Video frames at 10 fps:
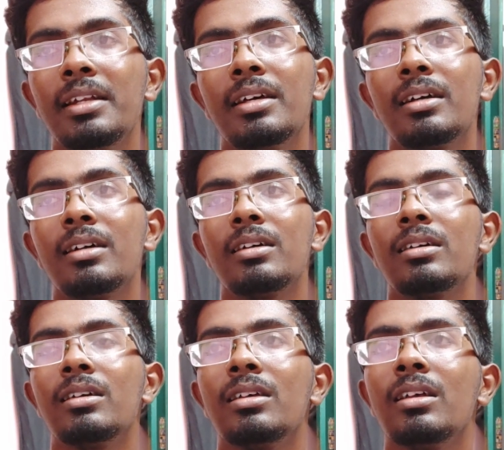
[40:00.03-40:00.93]

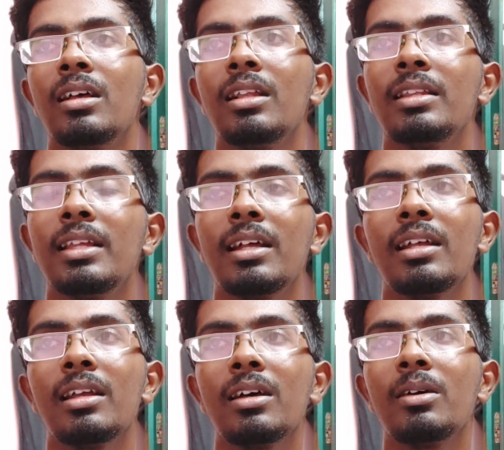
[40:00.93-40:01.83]
there
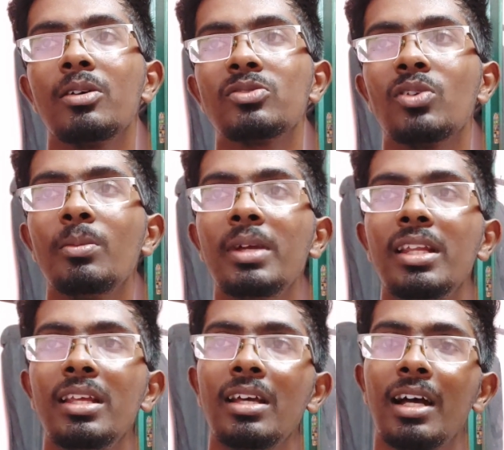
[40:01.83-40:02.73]
are so
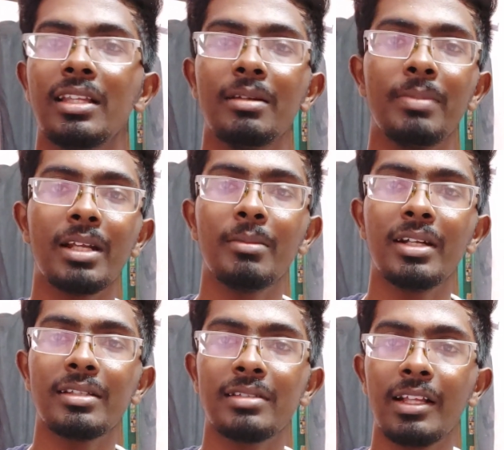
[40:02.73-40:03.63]
many other
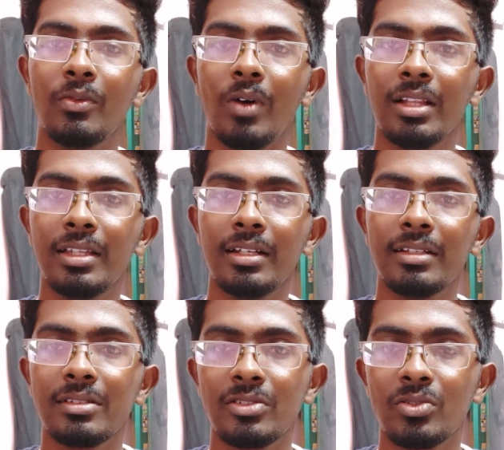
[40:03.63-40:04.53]
parameters like wall
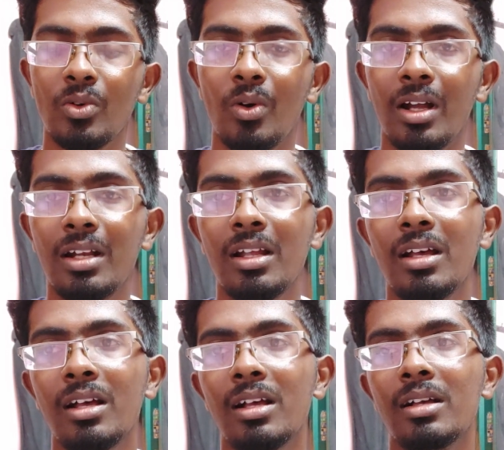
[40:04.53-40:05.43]
thickness and so on.
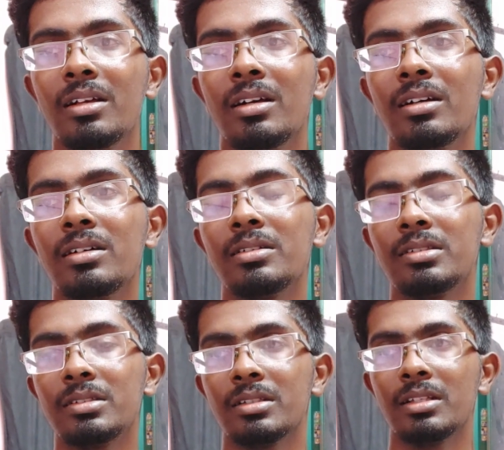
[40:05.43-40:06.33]

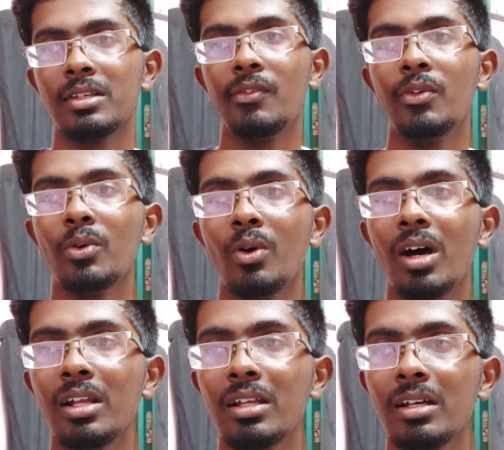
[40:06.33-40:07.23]
If you
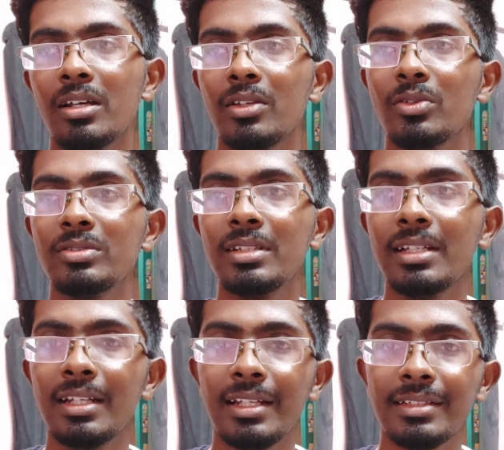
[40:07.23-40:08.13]
are
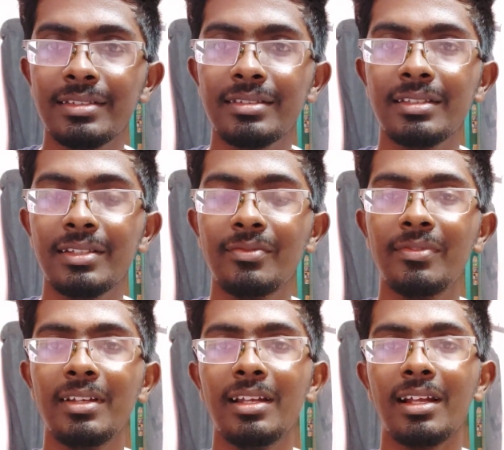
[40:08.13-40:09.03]
using less
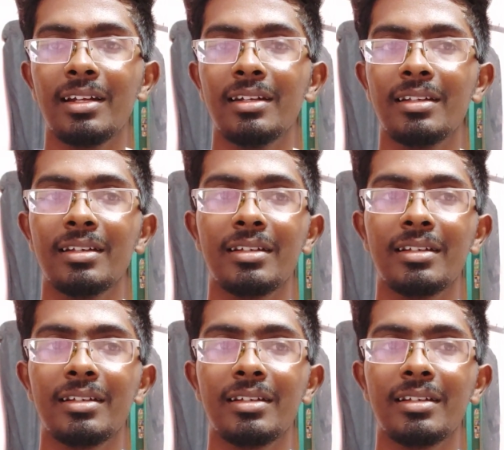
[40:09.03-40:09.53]
infill and